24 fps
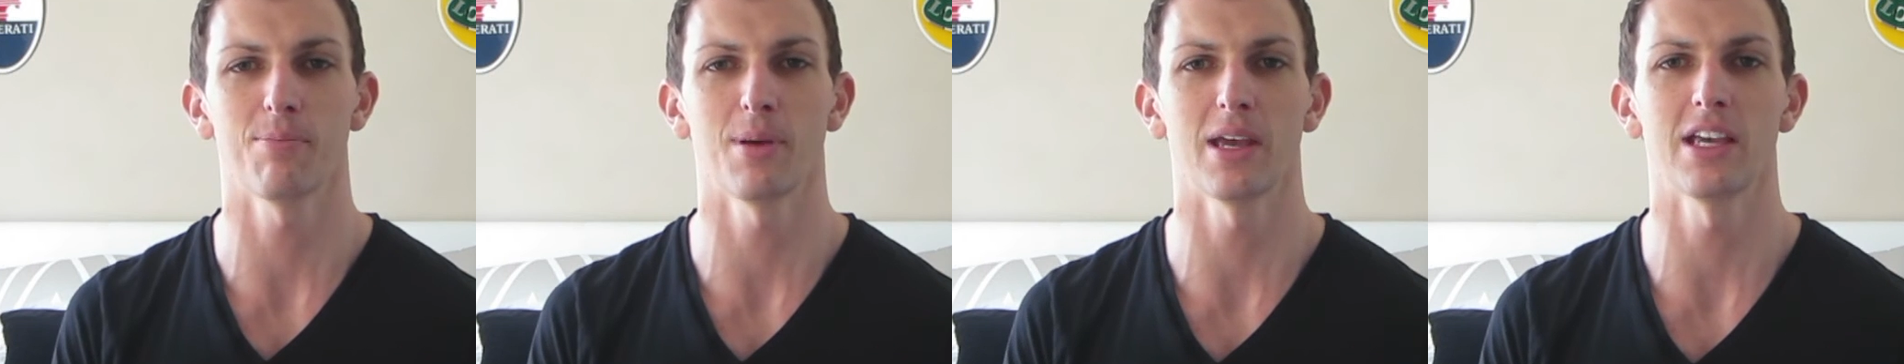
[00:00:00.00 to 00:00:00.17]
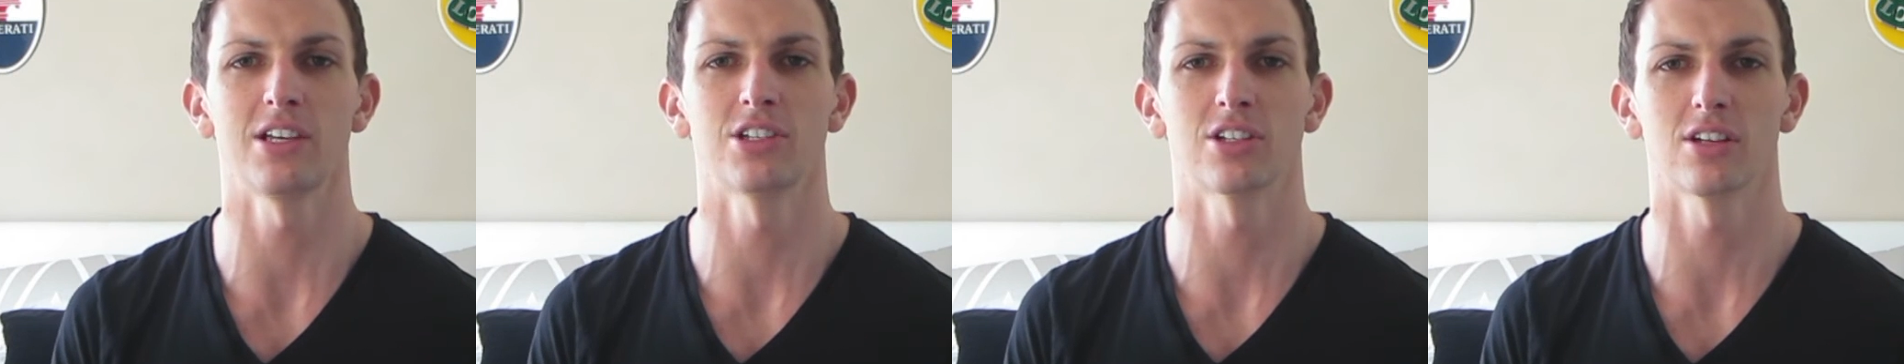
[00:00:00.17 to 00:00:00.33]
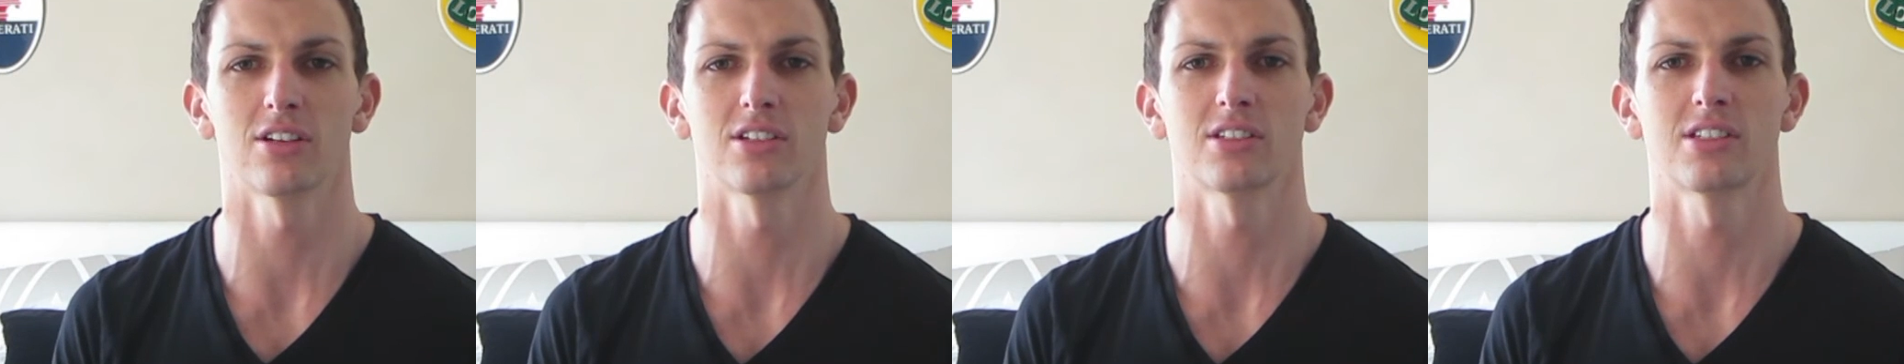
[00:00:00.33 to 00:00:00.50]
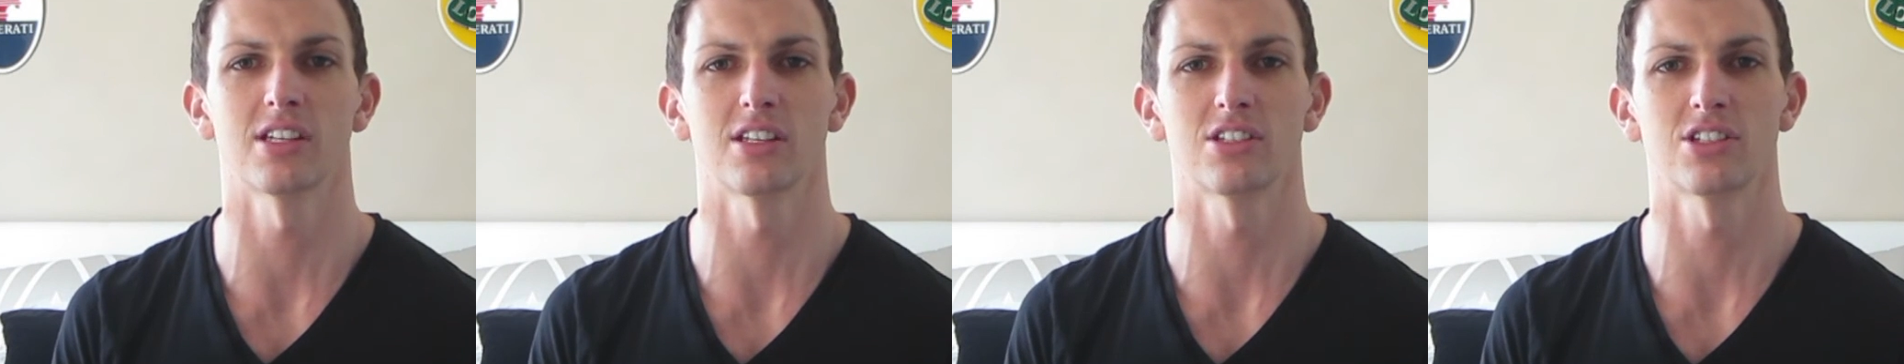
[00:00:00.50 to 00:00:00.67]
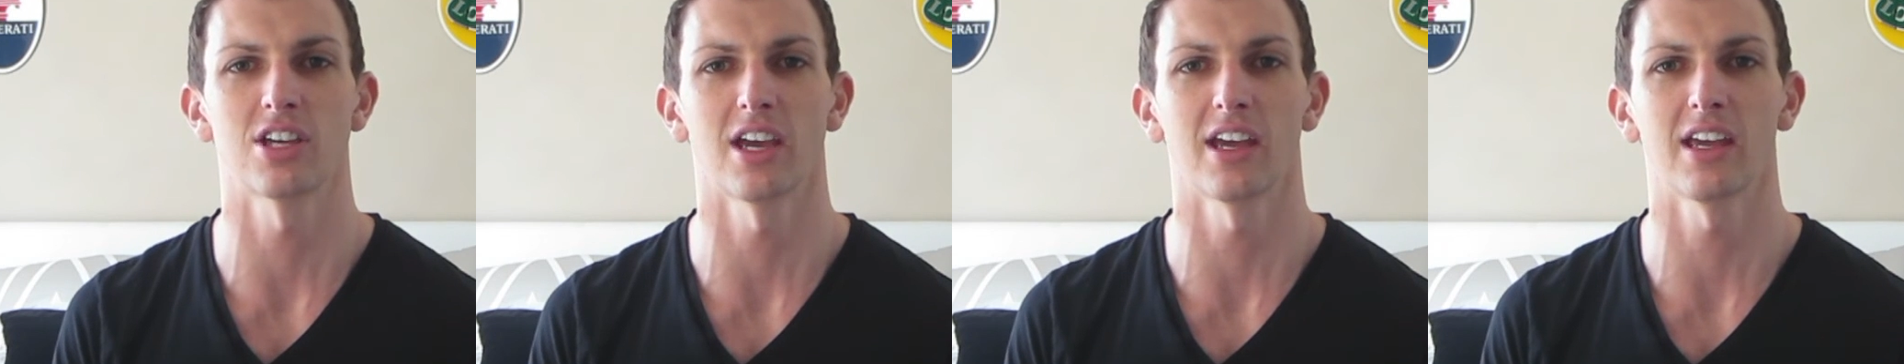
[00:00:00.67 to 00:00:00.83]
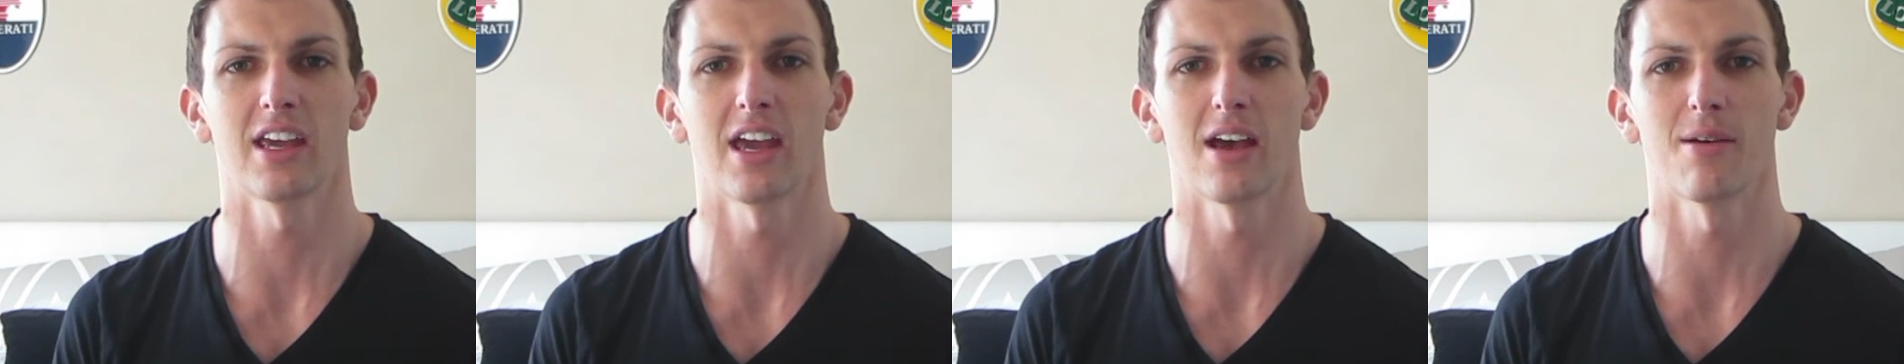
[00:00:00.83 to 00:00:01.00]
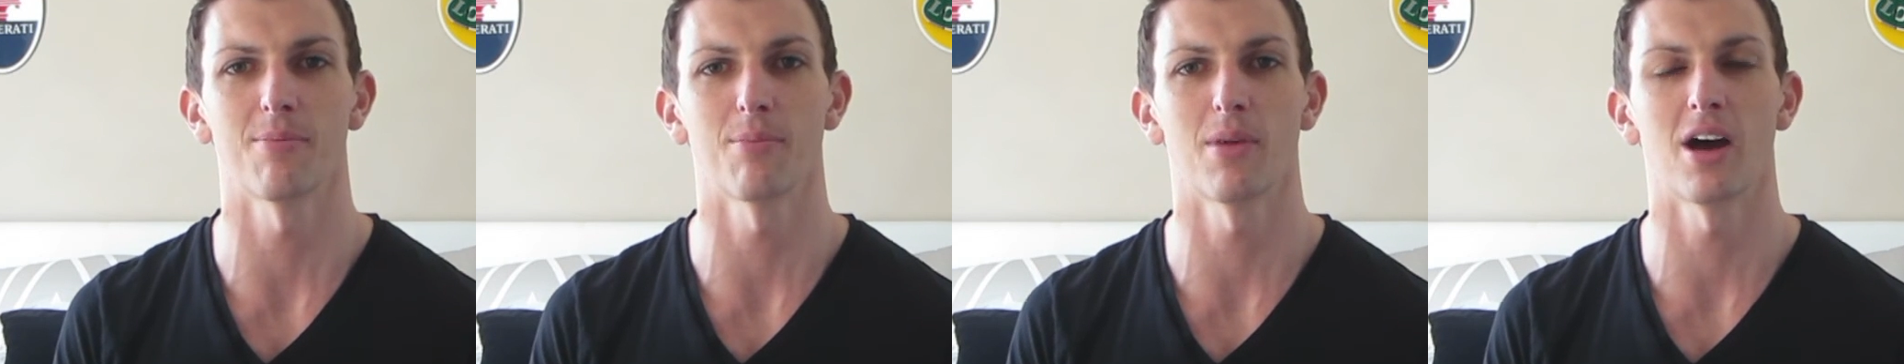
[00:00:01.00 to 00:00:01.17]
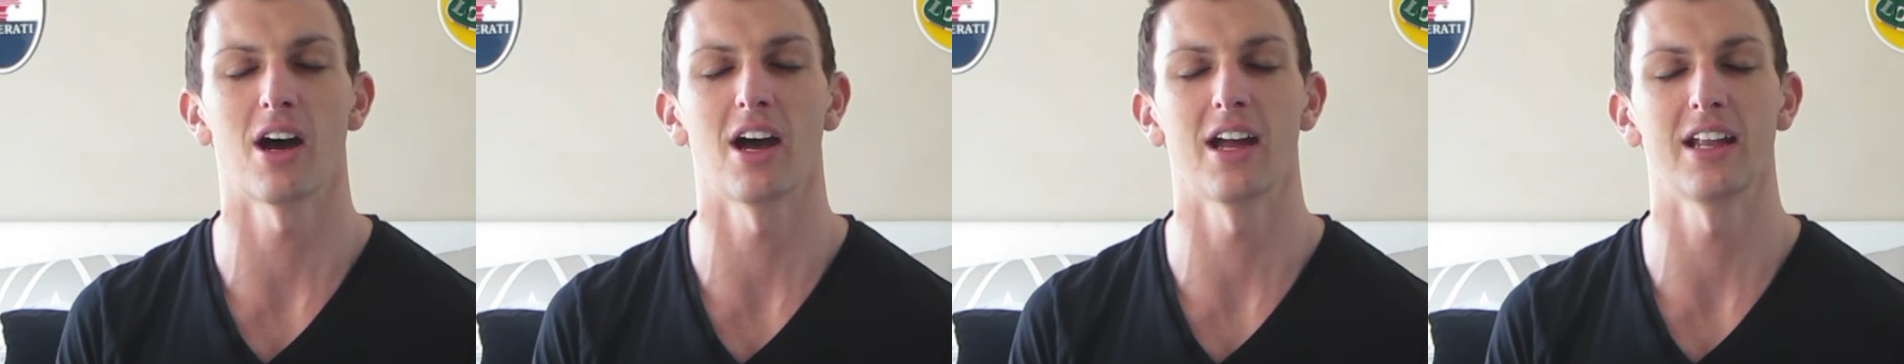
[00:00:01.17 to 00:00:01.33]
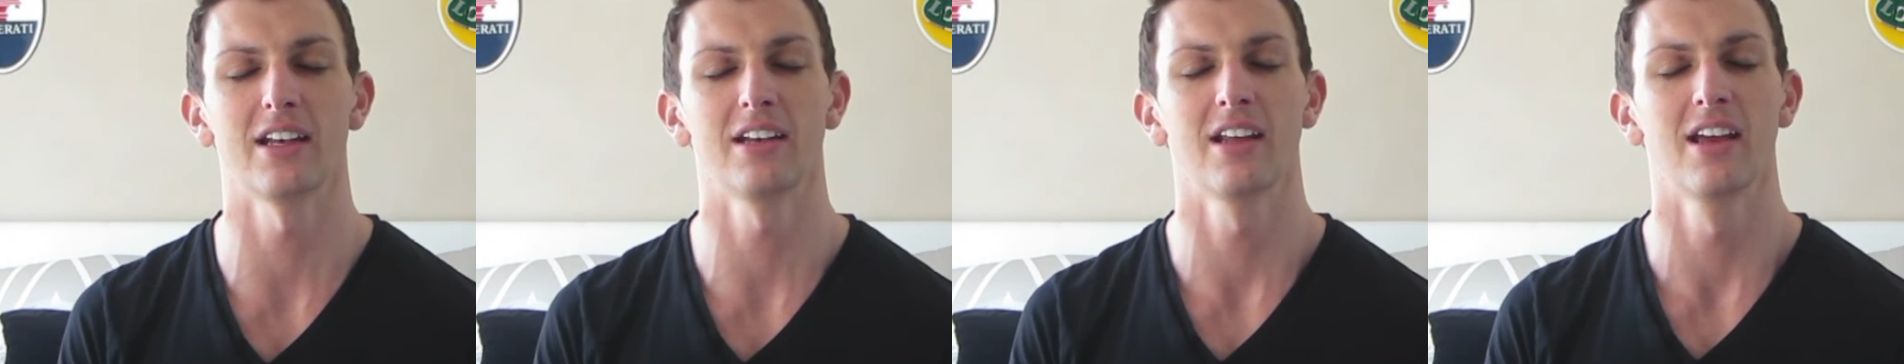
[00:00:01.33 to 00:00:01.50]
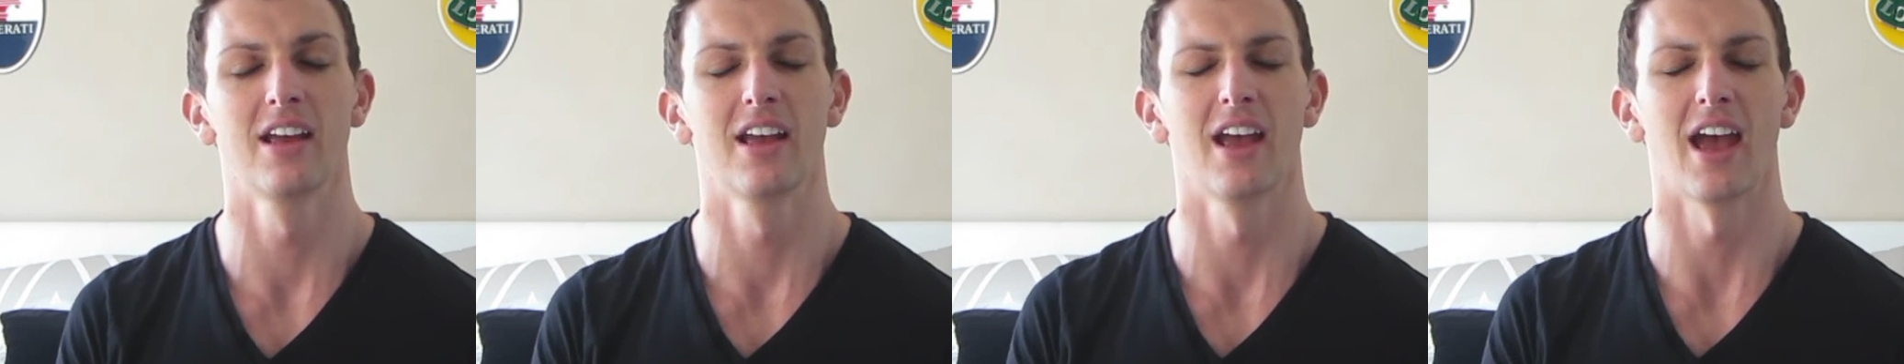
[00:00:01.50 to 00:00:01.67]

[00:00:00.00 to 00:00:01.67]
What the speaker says: Be sure to check out mine